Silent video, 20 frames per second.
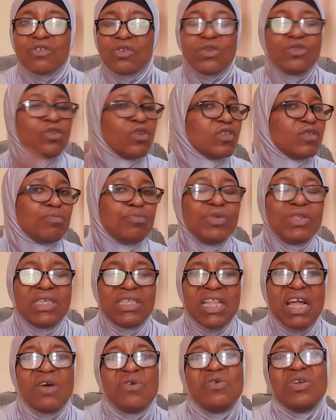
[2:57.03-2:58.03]
Don't just put
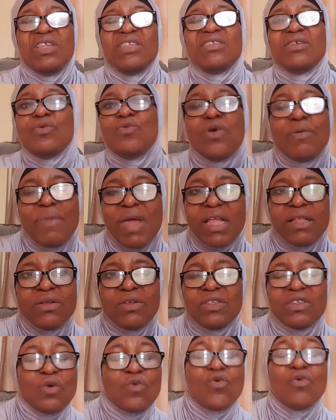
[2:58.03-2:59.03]
it that, oh, it's a
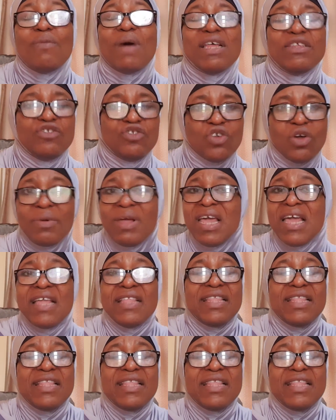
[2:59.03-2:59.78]
woman's job.